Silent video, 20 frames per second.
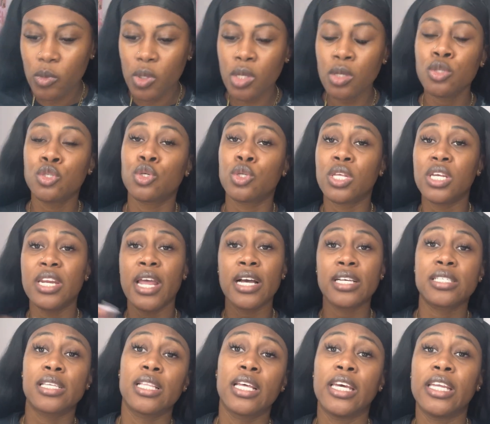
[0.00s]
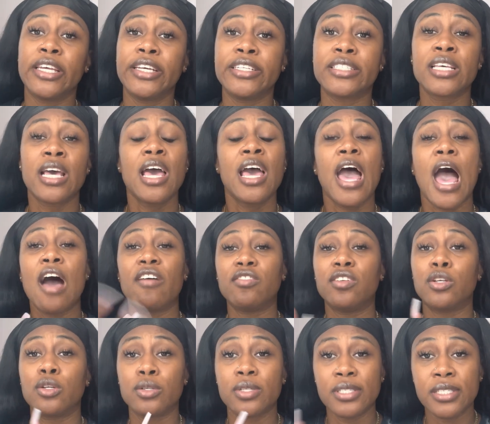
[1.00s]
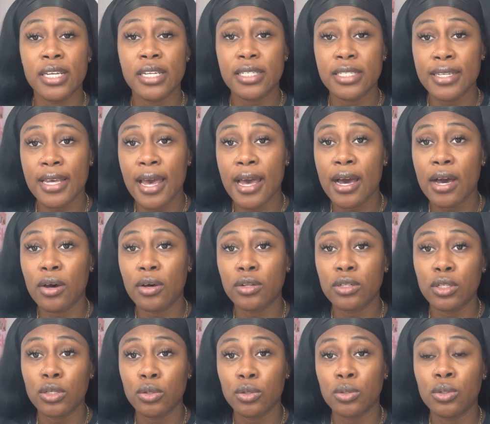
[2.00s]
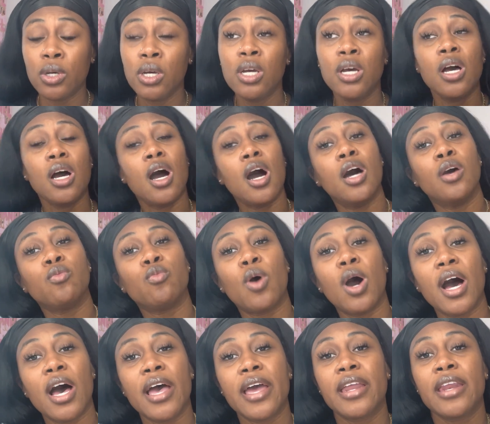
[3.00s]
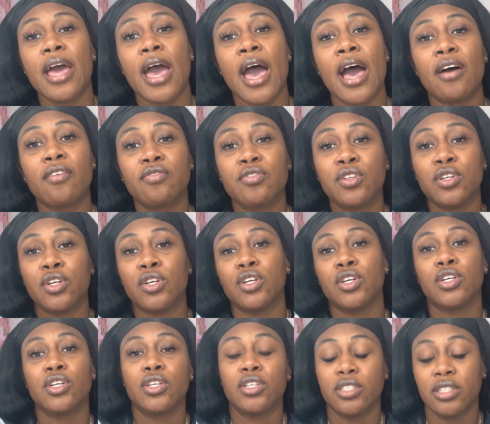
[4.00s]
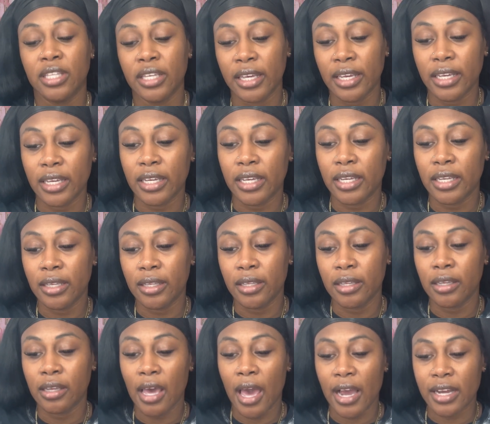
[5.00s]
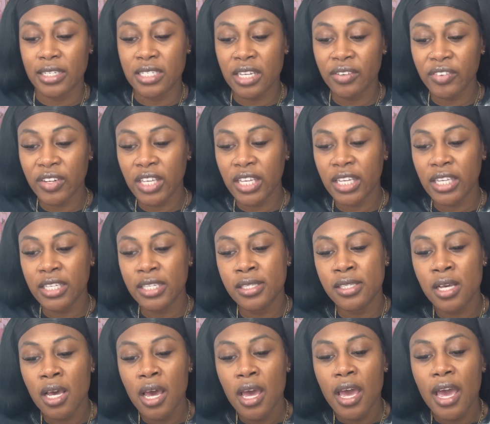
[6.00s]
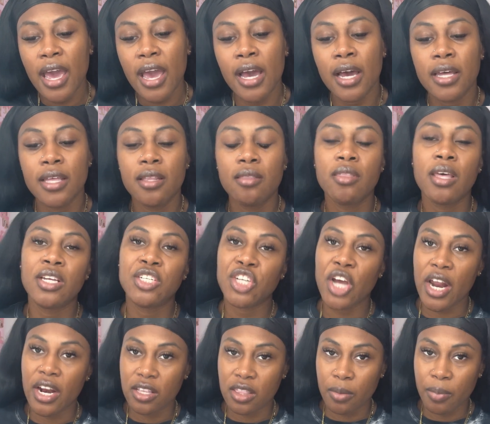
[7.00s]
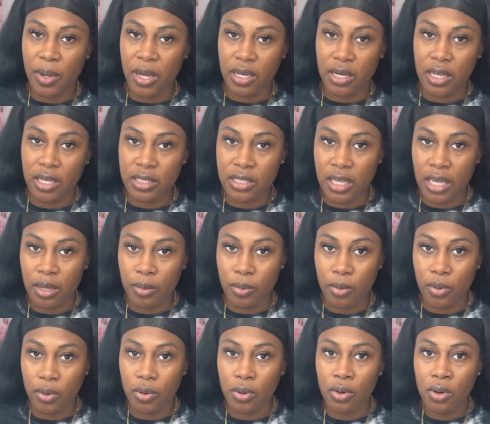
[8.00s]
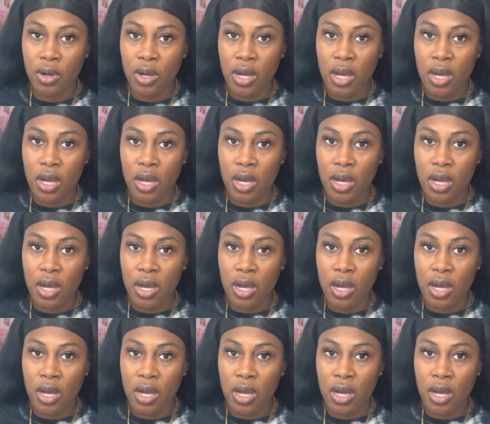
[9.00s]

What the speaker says: So the next, the ladies have a little sit down, a little unwind after the activities, and they chat at the picnic table.